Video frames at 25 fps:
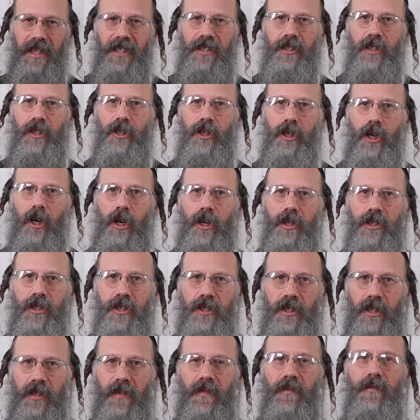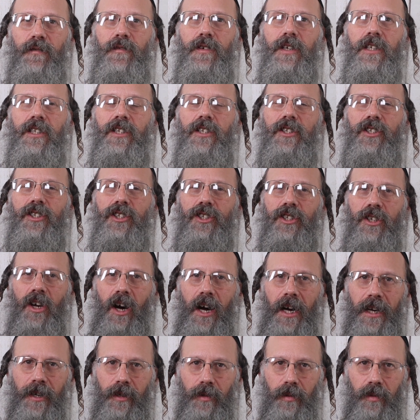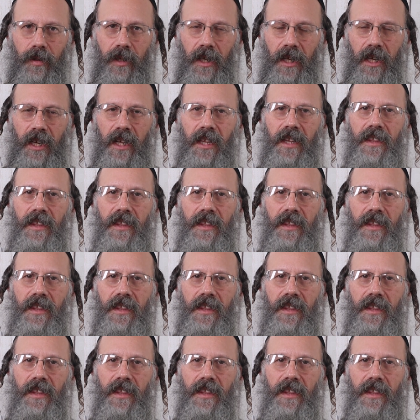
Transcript: It's a constant vicious cycle